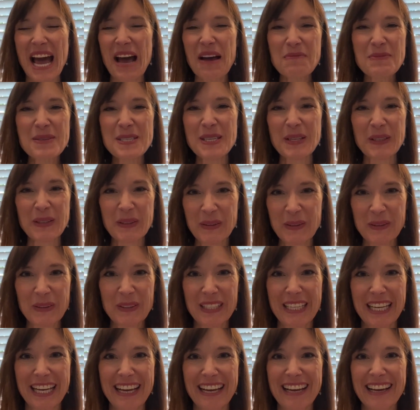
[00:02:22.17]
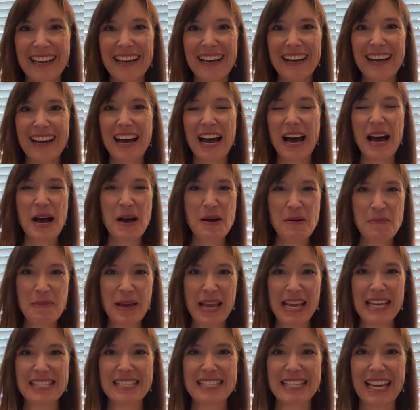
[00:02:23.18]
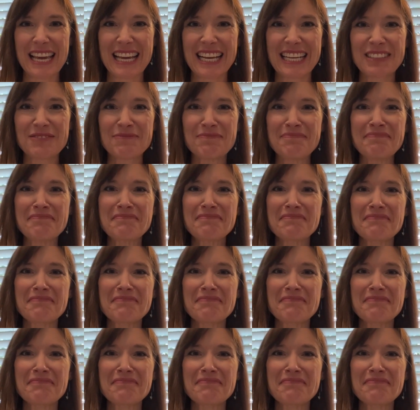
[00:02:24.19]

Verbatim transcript: absolutely amazing.